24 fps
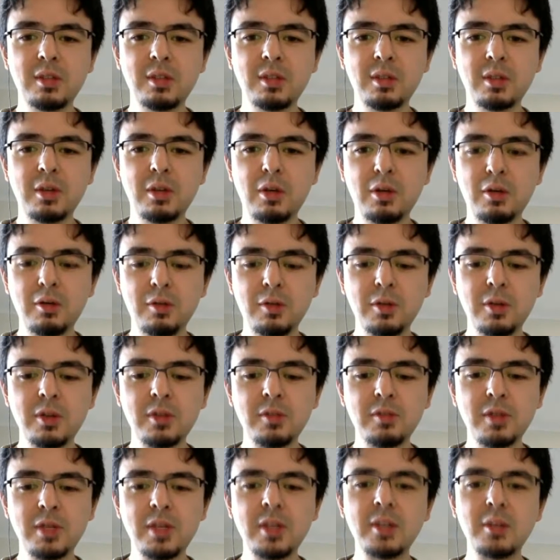offered a
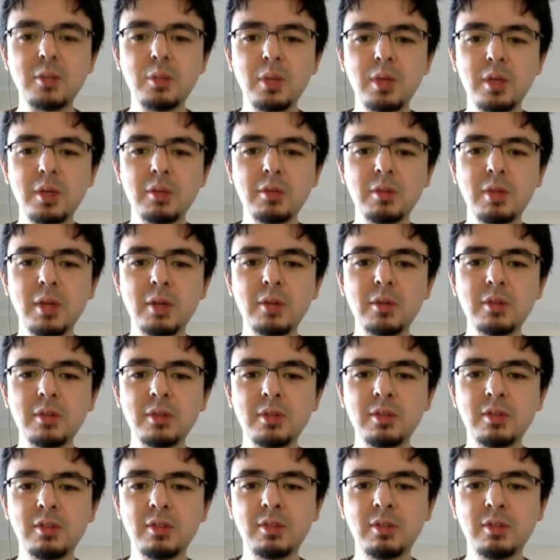very well-rounded